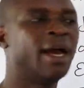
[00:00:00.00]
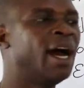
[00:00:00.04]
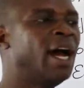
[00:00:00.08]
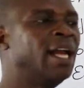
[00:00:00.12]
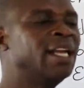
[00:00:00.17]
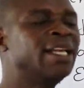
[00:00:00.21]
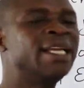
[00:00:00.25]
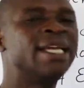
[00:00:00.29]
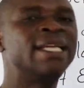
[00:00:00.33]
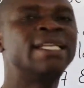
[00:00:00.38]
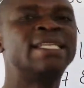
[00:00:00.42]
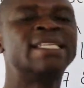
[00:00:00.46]

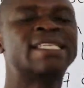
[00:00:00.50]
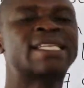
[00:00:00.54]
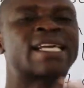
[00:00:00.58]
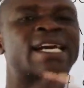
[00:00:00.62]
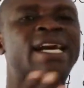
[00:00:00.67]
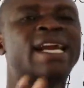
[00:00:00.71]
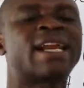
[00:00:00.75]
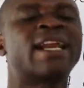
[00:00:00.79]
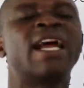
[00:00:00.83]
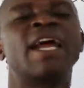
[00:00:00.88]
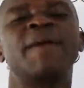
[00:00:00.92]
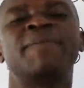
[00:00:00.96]
and they
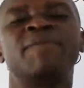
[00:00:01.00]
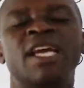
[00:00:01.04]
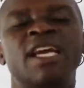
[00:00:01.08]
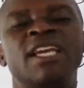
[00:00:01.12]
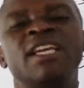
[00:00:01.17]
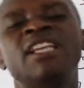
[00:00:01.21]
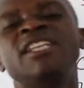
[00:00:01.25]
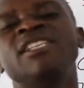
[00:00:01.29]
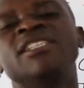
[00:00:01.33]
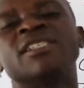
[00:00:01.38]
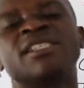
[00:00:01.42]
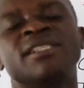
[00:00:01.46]
described the
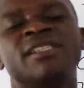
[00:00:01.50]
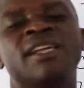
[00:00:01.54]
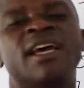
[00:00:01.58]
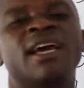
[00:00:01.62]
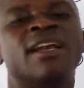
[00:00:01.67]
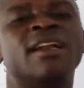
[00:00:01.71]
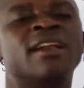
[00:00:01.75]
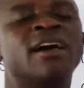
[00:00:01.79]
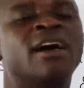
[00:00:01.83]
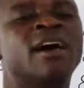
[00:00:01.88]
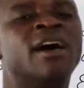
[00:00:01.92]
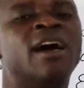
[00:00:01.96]

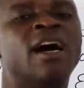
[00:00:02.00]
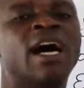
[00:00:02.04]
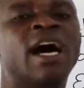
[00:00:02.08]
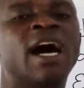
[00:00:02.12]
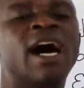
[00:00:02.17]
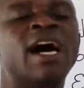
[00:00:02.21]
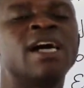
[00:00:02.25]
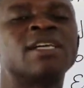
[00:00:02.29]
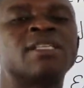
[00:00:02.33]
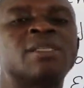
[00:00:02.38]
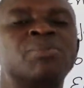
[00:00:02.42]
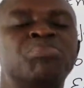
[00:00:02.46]
incident
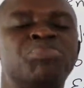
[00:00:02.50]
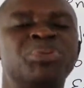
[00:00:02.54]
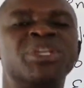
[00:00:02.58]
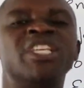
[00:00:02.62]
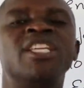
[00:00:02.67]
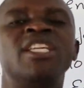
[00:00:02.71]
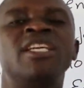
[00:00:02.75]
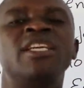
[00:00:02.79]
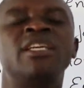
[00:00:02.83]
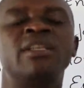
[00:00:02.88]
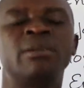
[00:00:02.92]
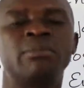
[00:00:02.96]
as
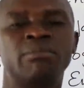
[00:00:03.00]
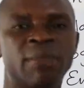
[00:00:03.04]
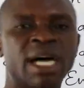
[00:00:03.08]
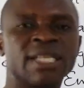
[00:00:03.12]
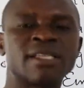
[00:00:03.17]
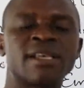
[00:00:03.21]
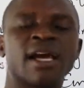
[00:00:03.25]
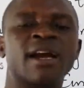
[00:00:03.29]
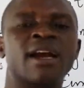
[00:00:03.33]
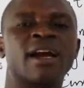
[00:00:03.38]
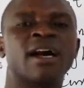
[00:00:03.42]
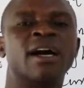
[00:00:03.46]
Benin
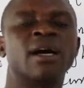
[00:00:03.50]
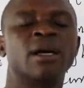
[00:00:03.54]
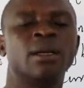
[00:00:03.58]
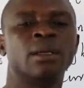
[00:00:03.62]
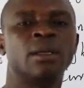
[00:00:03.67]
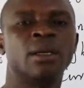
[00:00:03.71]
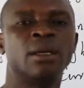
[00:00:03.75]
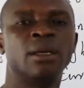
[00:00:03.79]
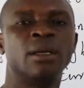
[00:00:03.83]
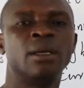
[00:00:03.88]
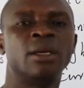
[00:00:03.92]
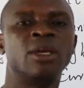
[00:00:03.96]

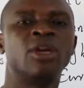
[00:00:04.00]
massacre.